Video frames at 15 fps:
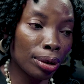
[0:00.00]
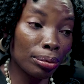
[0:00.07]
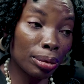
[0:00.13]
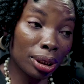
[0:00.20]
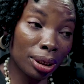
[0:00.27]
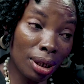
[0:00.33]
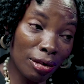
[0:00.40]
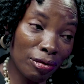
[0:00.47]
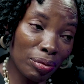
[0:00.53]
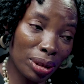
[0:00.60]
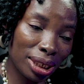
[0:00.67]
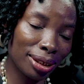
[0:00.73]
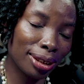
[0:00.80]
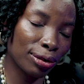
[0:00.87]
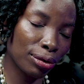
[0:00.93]
But
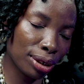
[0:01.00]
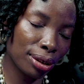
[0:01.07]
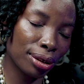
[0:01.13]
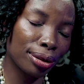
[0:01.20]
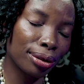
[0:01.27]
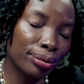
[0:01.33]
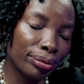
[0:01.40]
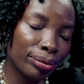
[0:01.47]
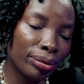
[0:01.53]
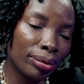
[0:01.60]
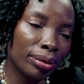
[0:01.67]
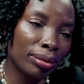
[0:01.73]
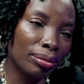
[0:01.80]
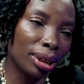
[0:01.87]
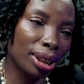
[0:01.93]
government is critical
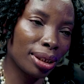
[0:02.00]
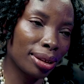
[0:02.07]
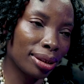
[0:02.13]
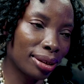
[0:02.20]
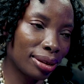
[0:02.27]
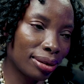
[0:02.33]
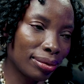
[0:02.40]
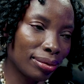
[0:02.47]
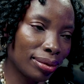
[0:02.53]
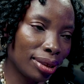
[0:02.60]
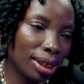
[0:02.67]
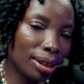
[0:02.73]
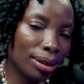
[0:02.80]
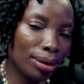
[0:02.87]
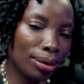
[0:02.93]
because
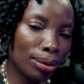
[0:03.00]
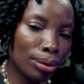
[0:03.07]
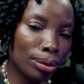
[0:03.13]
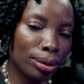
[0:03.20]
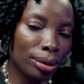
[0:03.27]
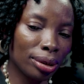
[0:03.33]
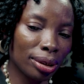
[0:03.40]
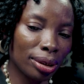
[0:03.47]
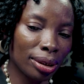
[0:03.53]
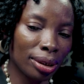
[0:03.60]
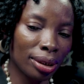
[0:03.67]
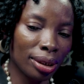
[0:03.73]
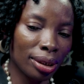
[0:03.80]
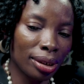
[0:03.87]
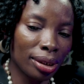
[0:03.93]

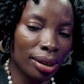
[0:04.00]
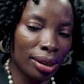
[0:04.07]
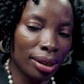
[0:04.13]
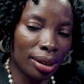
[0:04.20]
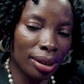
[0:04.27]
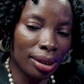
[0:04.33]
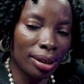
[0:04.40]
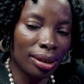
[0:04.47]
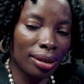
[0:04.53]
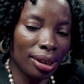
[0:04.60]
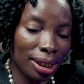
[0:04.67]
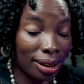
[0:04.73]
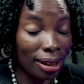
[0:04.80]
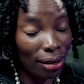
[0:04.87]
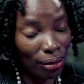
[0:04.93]

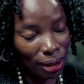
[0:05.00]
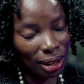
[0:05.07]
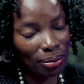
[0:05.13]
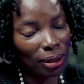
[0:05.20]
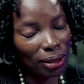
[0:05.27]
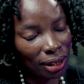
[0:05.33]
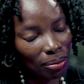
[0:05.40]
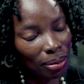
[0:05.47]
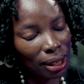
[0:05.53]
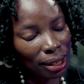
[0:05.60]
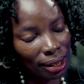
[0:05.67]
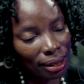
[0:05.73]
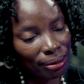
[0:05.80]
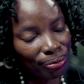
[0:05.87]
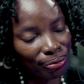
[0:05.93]
it's their
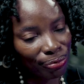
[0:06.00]
responsibility.